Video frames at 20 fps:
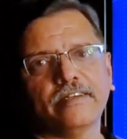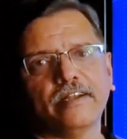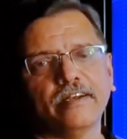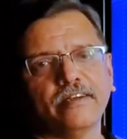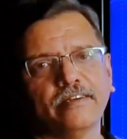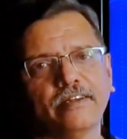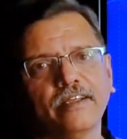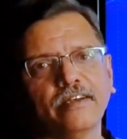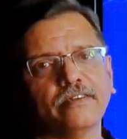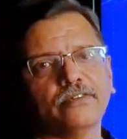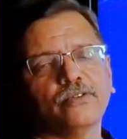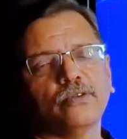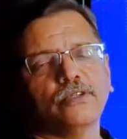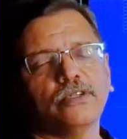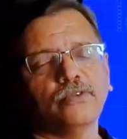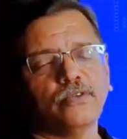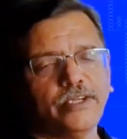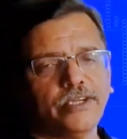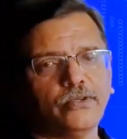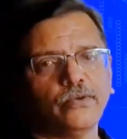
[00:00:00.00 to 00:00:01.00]
than done. So
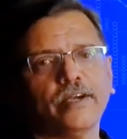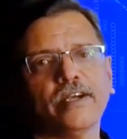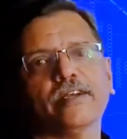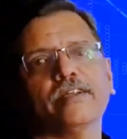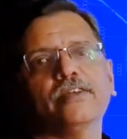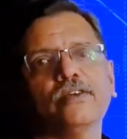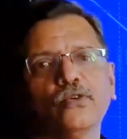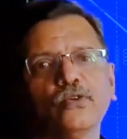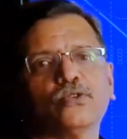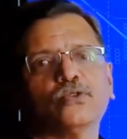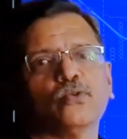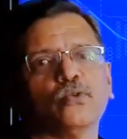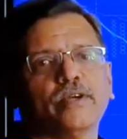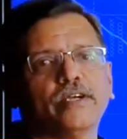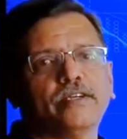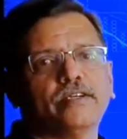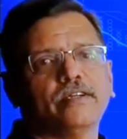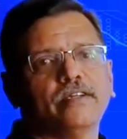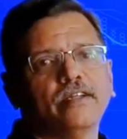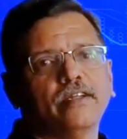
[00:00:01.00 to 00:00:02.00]
you need to get used to
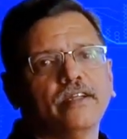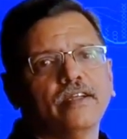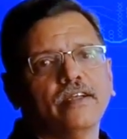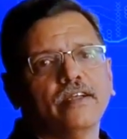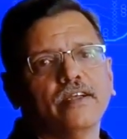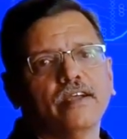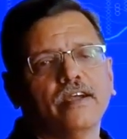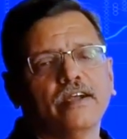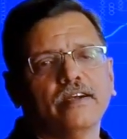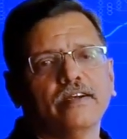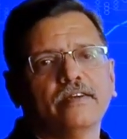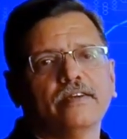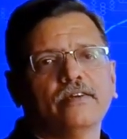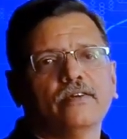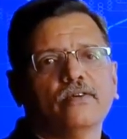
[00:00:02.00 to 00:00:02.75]
it, and